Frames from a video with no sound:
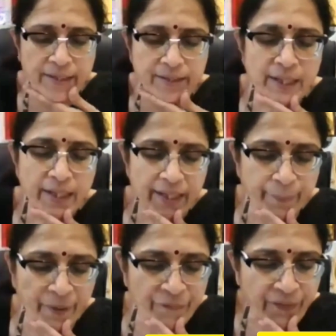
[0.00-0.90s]
like my
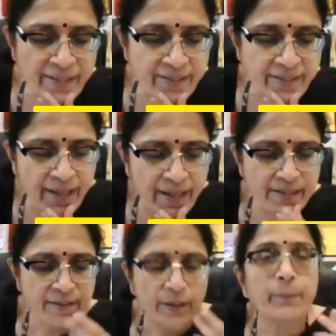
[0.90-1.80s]
friend said,
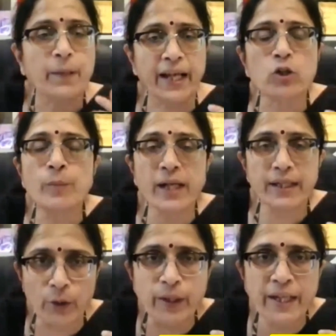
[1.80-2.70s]
Malay Kumar
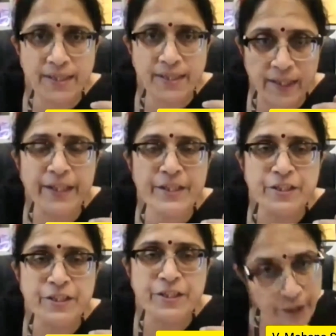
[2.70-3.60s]
Ganguly is the lead
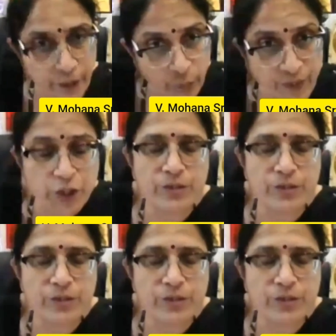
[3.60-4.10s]
judgment in which